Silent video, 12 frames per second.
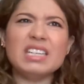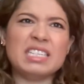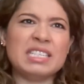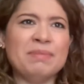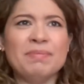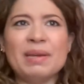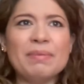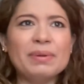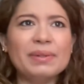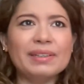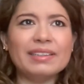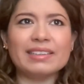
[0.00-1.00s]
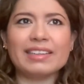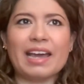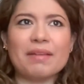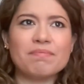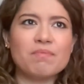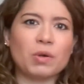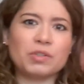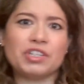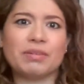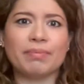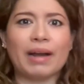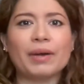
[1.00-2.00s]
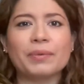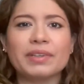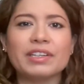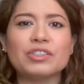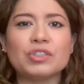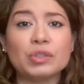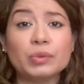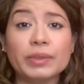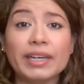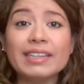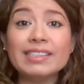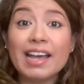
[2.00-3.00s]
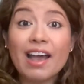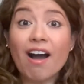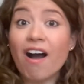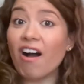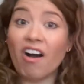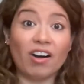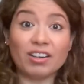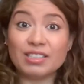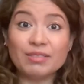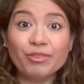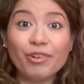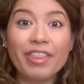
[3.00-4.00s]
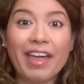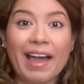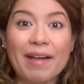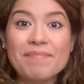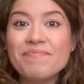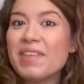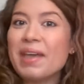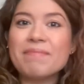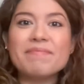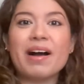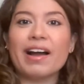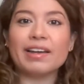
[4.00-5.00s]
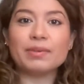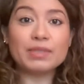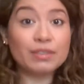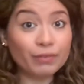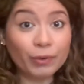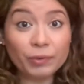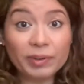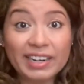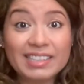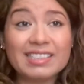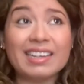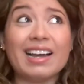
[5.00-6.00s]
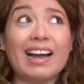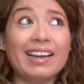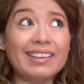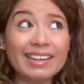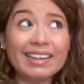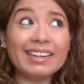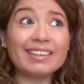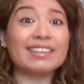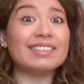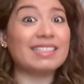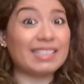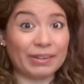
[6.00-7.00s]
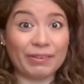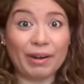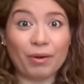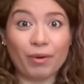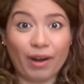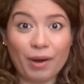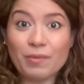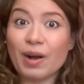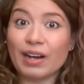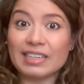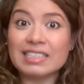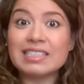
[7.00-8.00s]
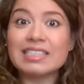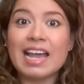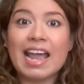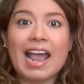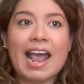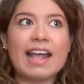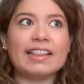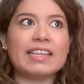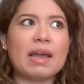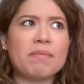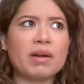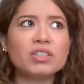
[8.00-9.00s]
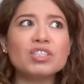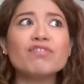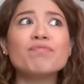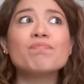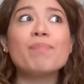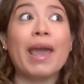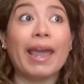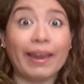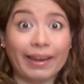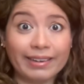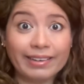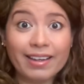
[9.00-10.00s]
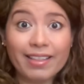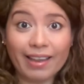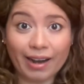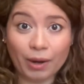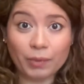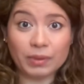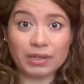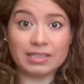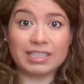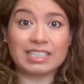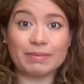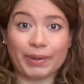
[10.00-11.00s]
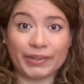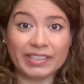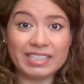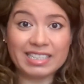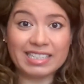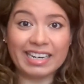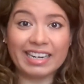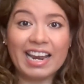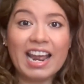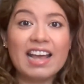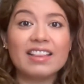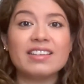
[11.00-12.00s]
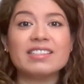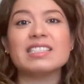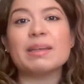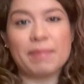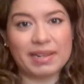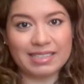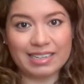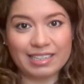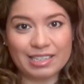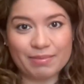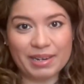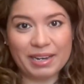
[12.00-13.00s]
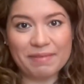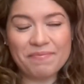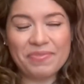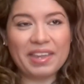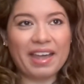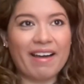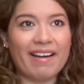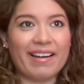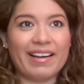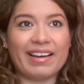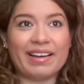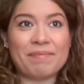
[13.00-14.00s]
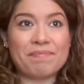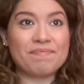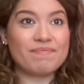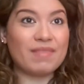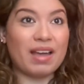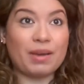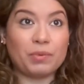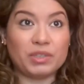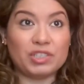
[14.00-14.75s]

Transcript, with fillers: some people get motion back within two weeks. Awesome for them. Mine was four weeks. I think, considering where I was and the amount of pain that I was experiencing, this is amazing to me. Um, I will